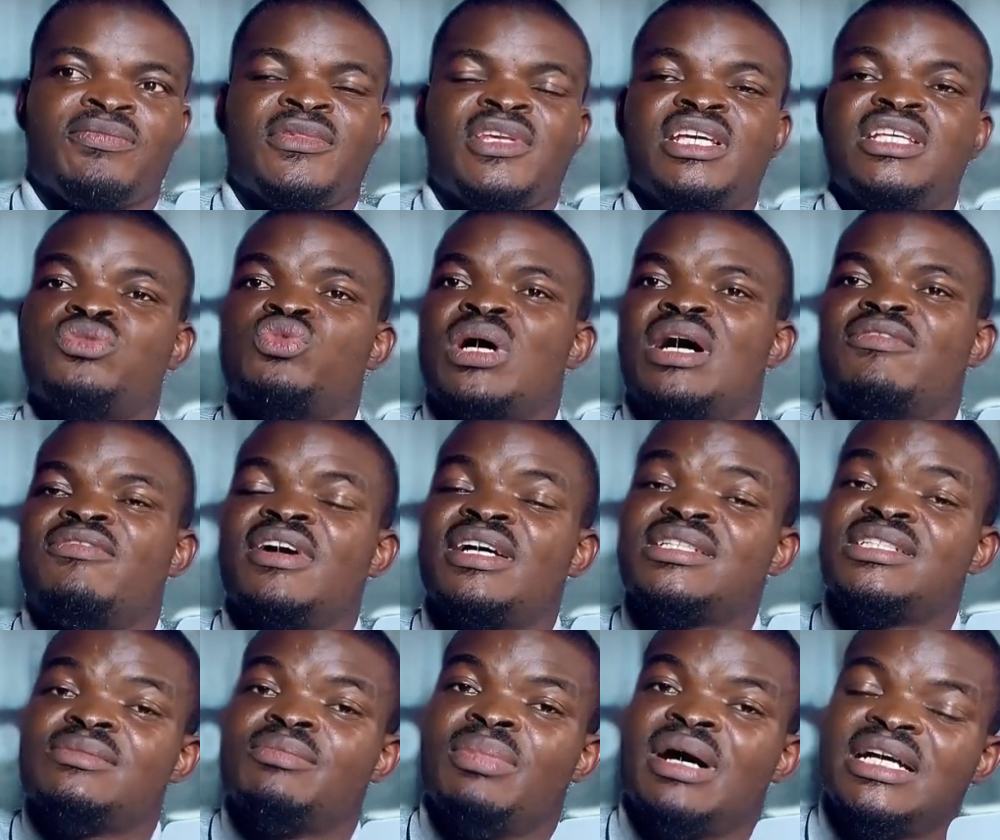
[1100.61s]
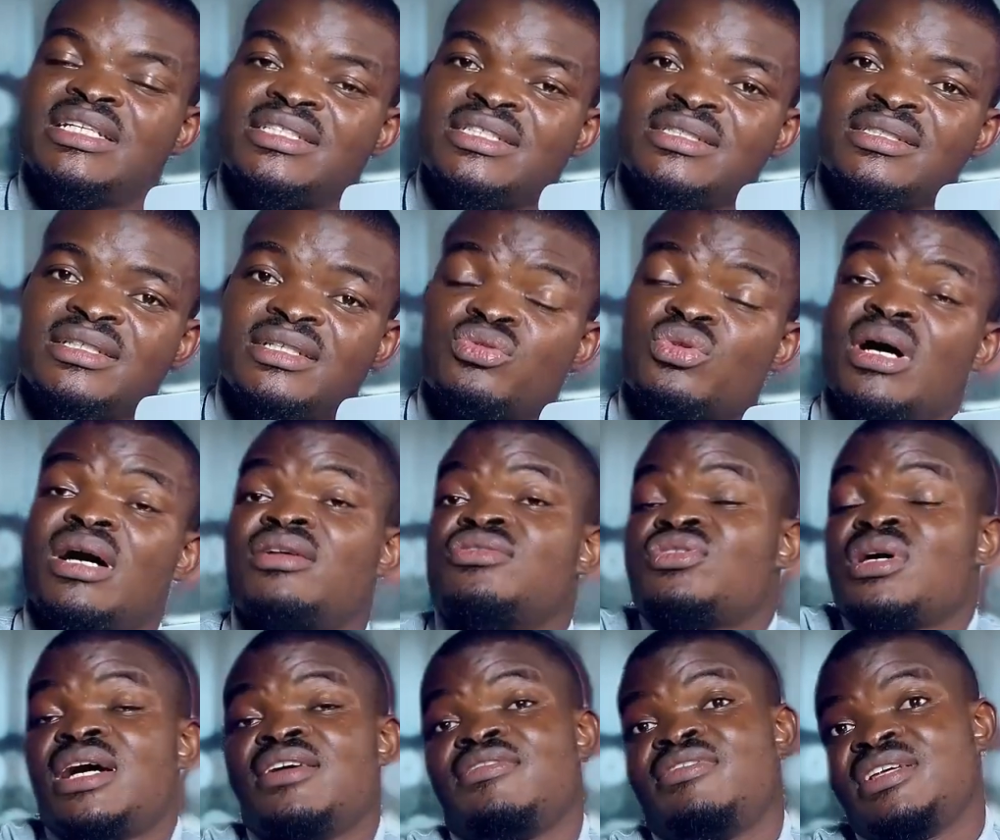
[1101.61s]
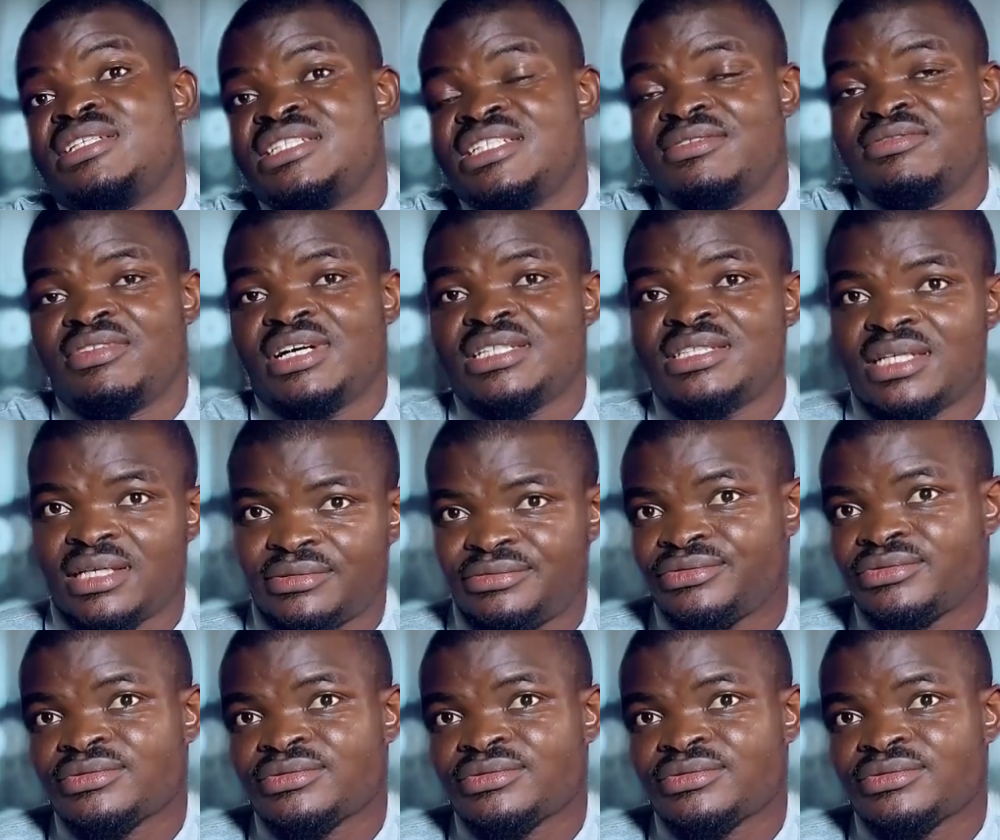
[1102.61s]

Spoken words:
it will affect the battery. It will also affect the inverter.